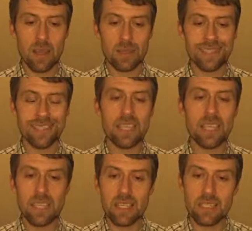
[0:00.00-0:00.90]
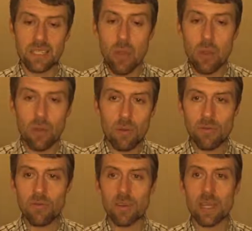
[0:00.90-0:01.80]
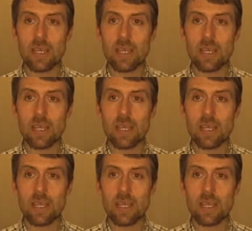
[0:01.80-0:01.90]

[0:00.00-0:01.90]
series of